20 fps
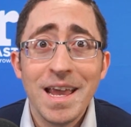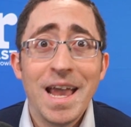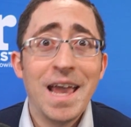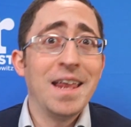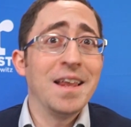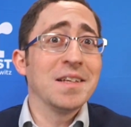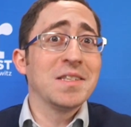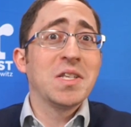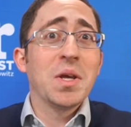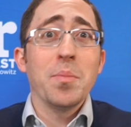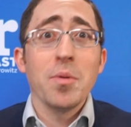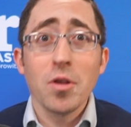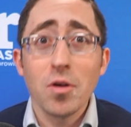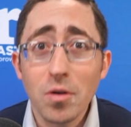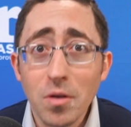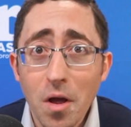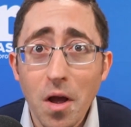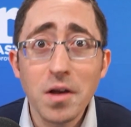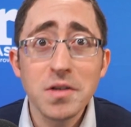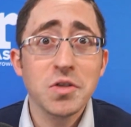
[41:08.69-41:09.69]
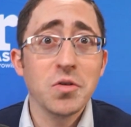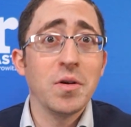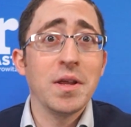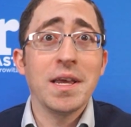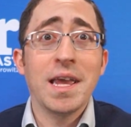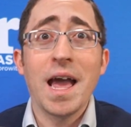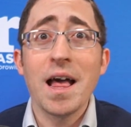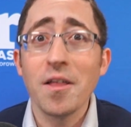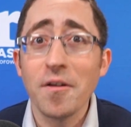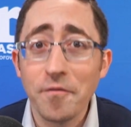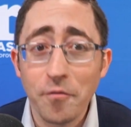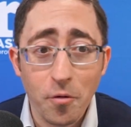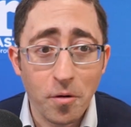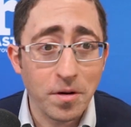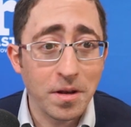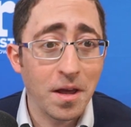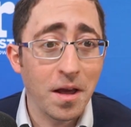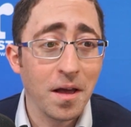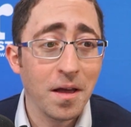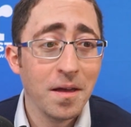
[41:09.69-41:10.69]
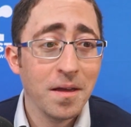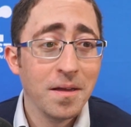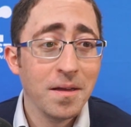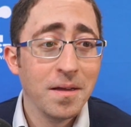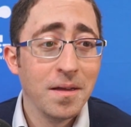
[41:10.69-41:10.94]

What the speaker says: In a similar lawsuit in California,